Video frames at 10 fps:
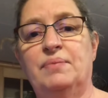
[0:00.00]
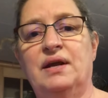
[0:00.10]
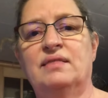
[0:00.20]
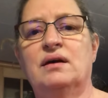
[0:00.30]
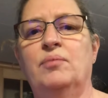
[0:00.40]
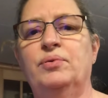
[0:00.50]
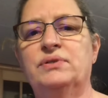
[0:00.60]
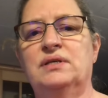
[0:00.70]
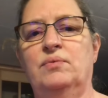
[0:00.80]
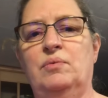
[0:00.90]
but I thought
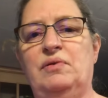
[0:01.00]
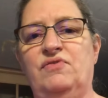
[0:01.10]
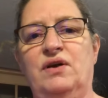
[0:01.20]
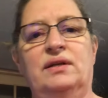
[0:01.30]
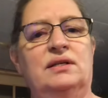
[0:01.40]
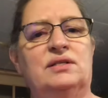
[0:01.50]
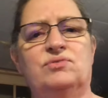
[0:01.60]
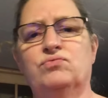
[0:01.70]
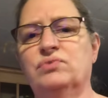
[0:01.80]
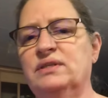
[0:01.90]
poutine would be fun, and
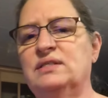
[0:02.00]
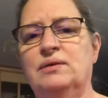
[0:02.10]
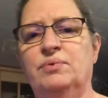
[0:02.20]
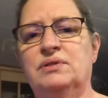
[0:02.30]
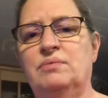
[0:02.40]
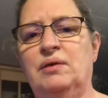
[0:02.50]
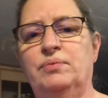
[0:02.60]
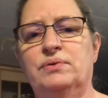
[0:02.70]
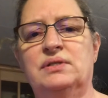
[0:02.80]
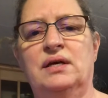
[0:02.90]
it's really simple to
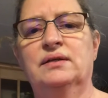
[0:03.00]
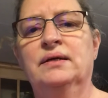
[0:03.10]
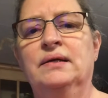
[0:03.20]
make poutine